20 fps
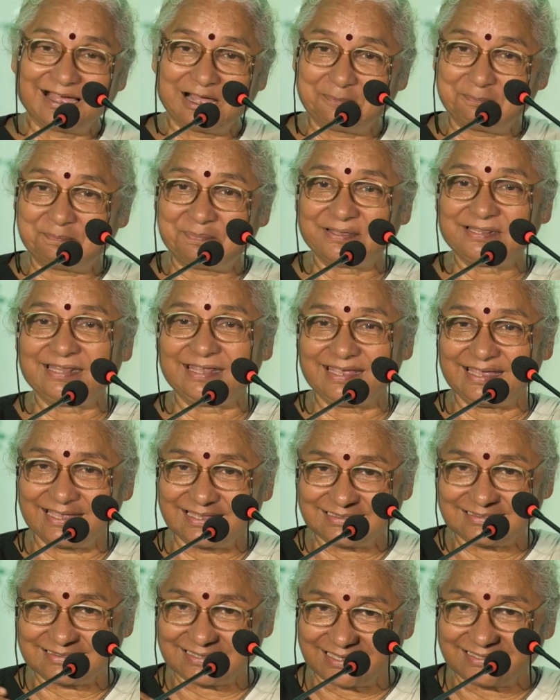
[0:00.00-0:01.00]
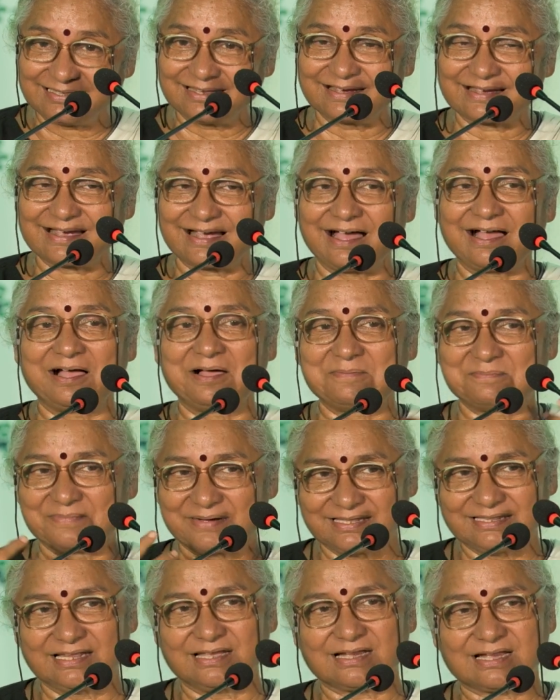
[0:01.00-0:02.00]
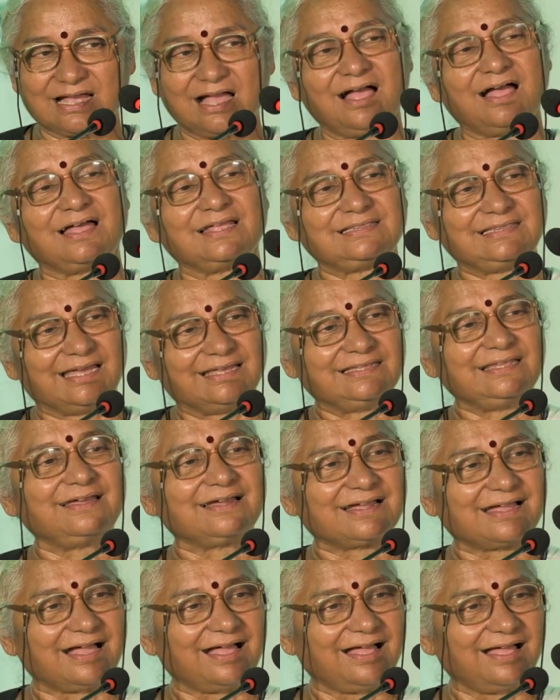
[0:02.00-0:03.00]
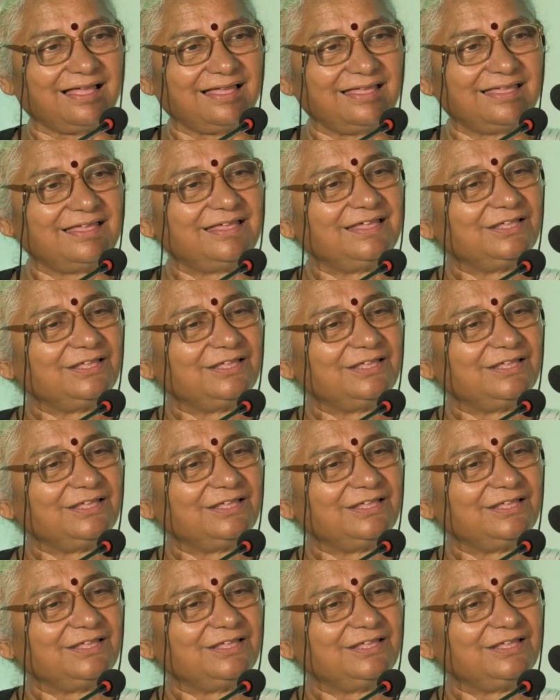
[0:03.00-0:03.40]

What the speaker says: Apne tanaka manaka dhanaka